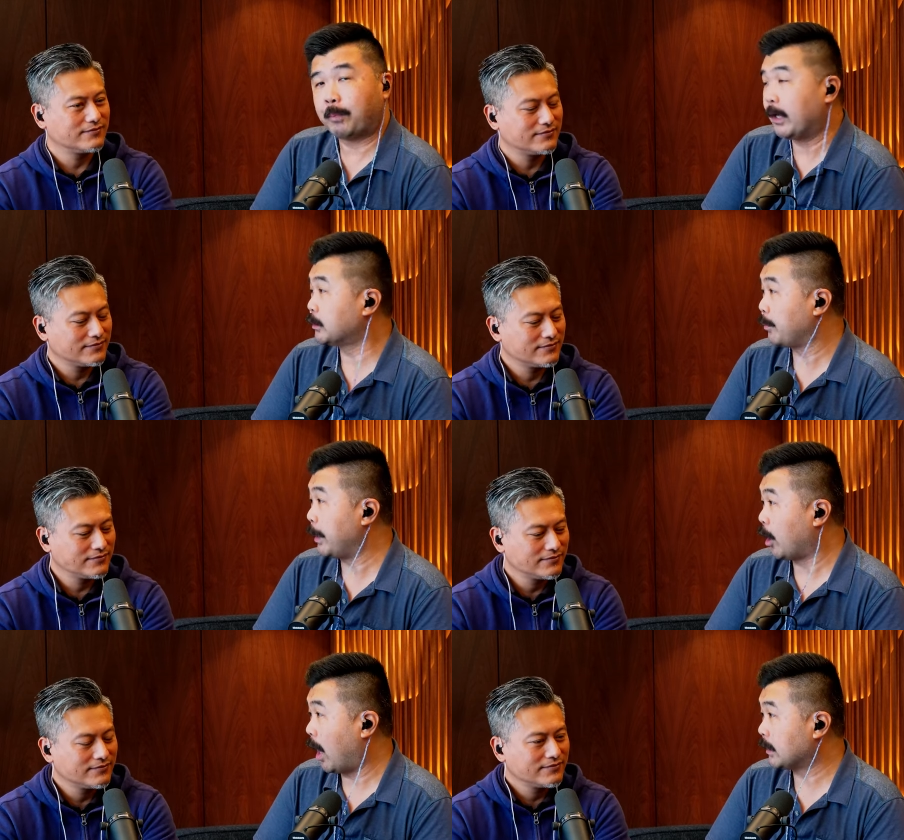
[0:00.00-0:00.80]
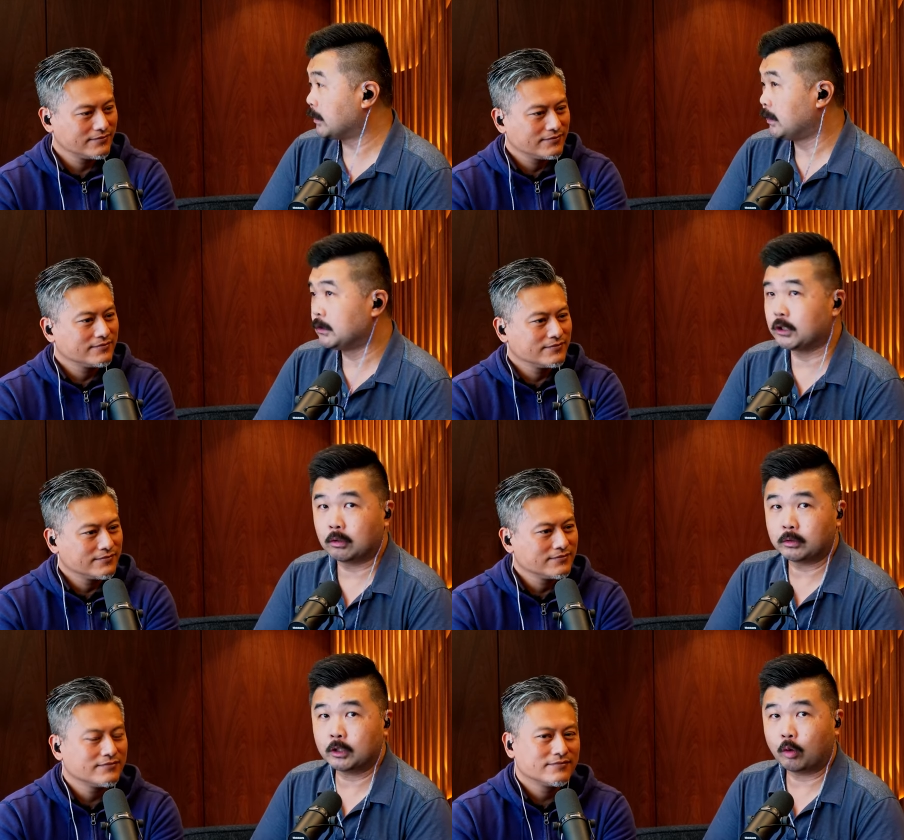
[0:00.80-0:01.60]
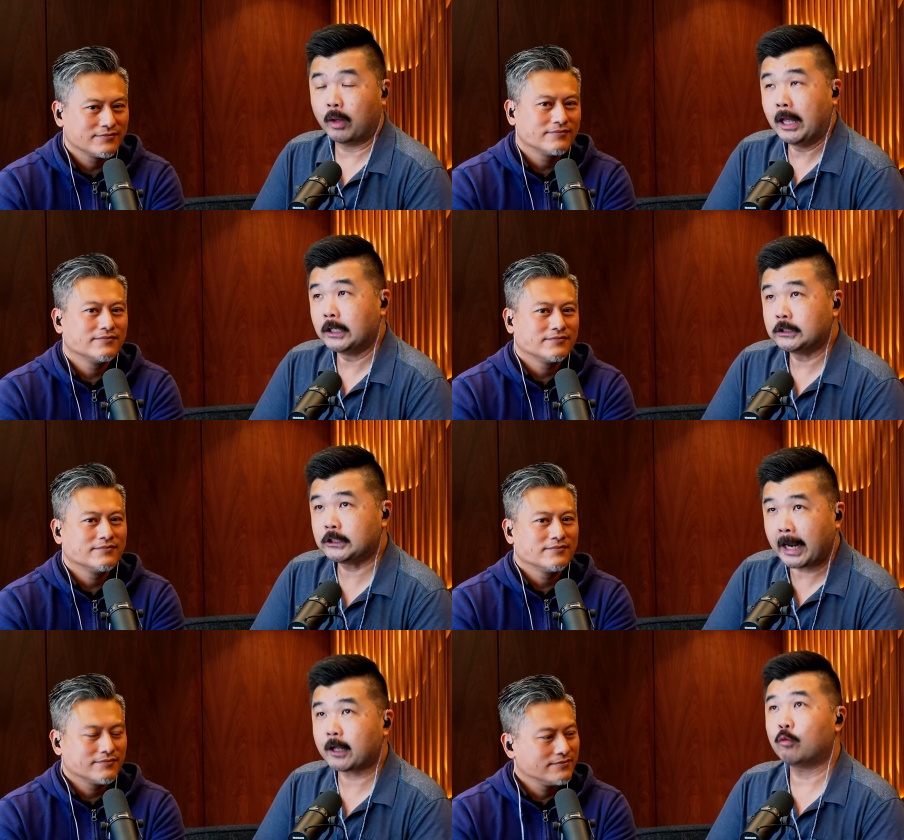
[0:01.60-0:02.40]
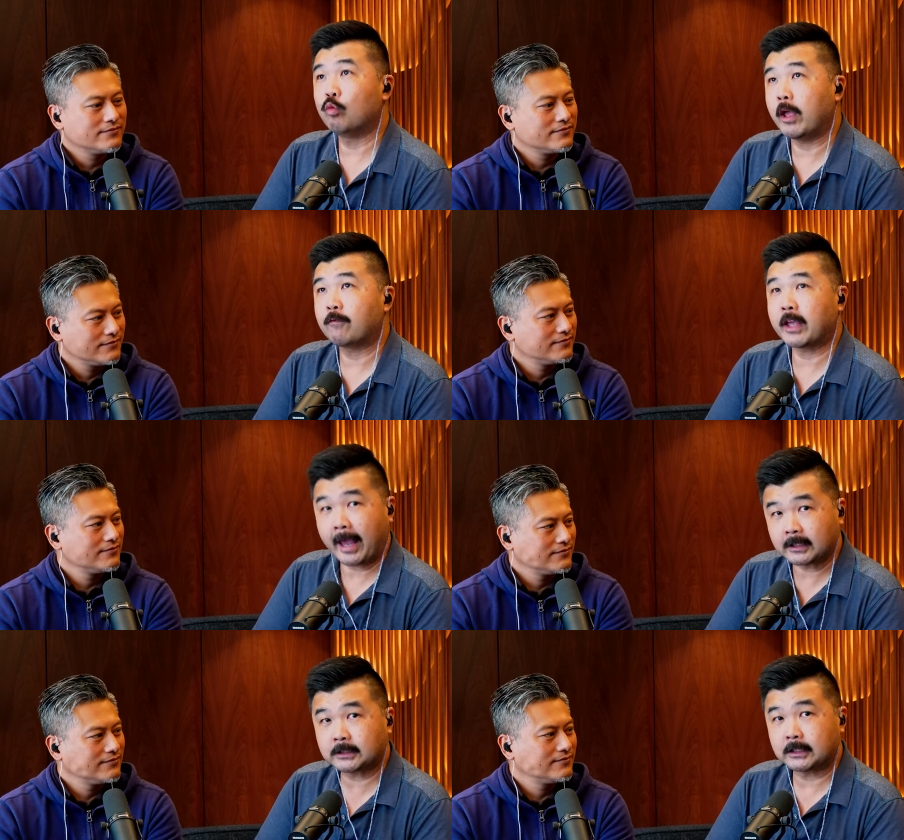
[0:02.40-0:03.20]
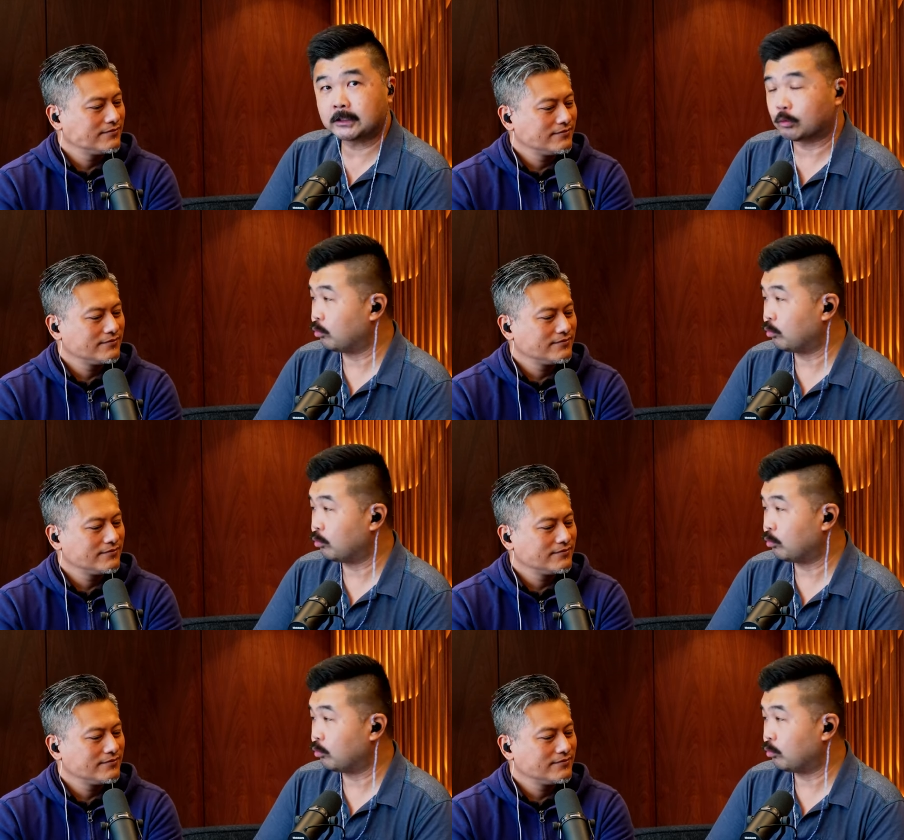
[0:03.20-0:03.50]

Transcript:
Speaker 1: BIOS could be locked. So, you know, check with Kingston's